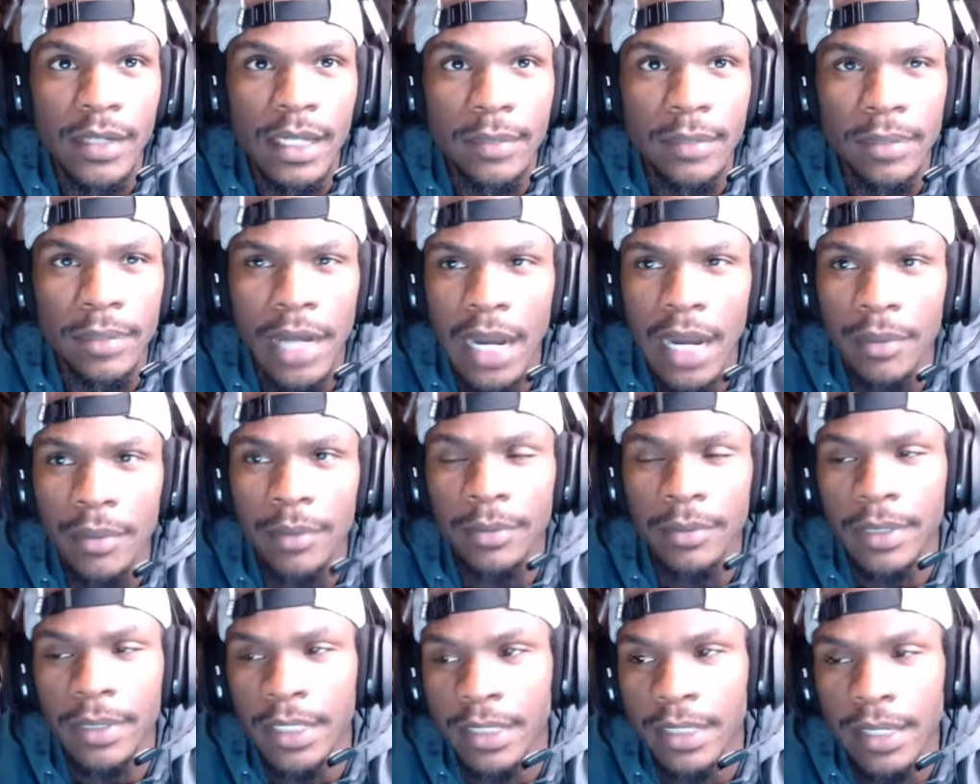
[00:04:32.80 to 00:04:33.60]

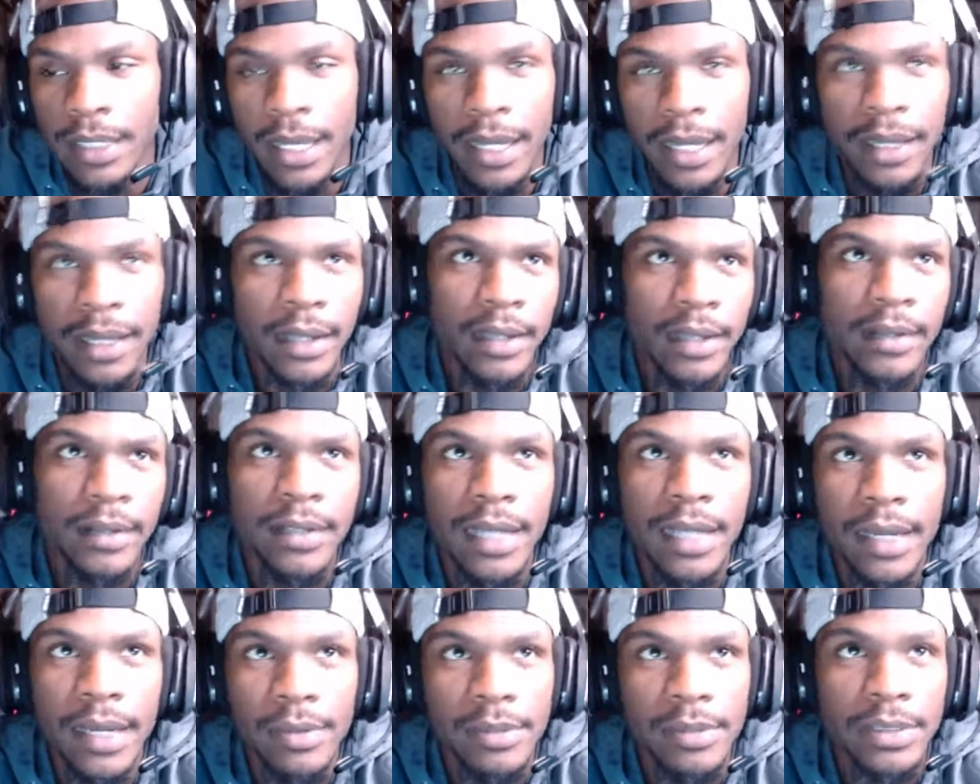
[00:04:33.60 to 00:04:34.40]
Probably.
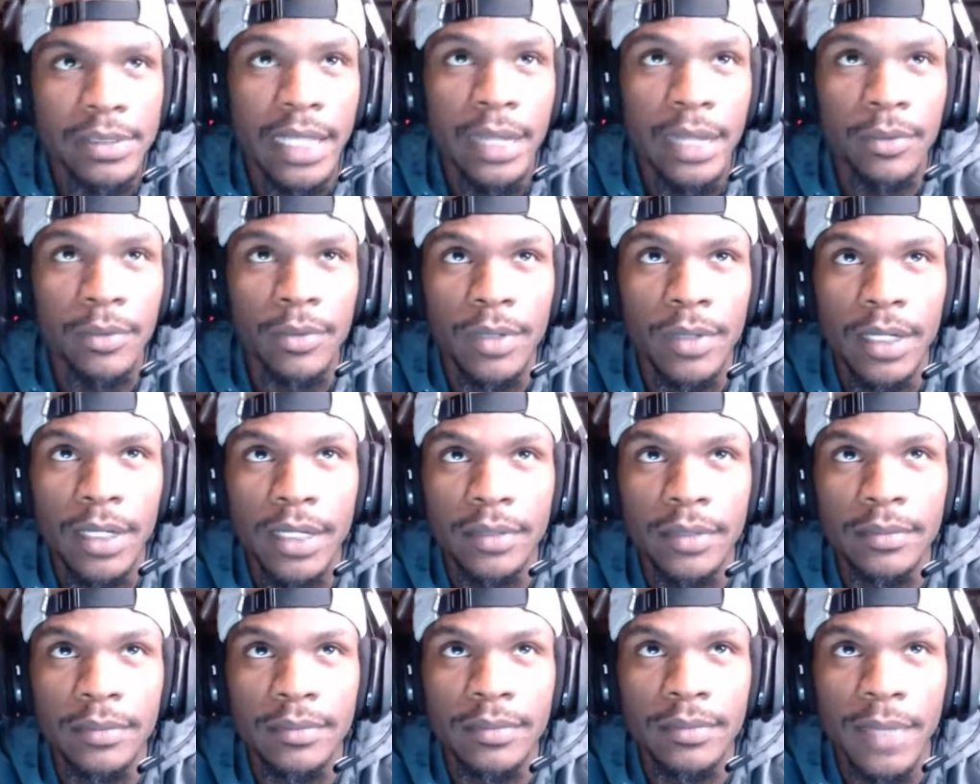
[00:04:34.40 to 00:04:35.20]
I was like
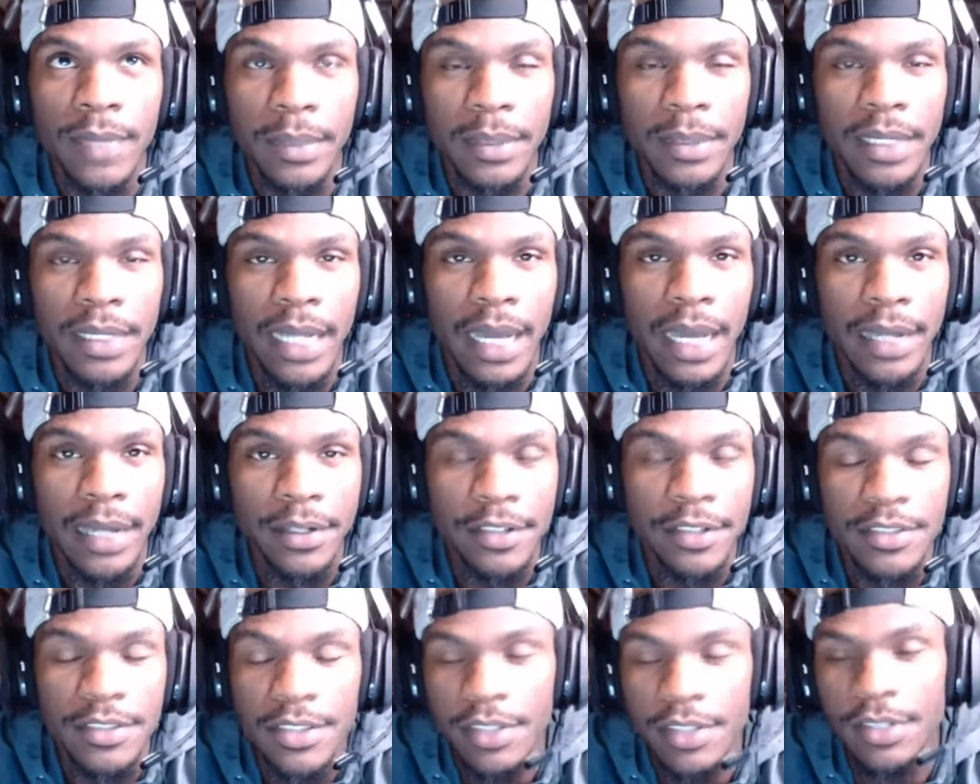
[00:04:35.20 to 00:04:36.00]
maybe 9
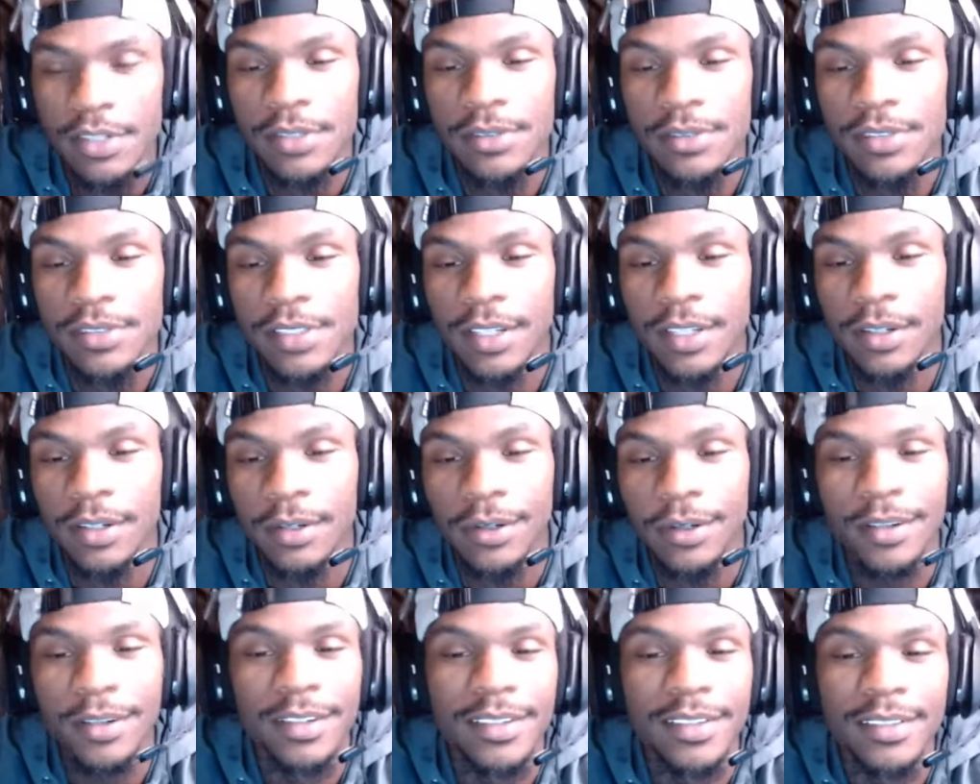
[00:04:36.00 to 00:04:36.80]
years old. So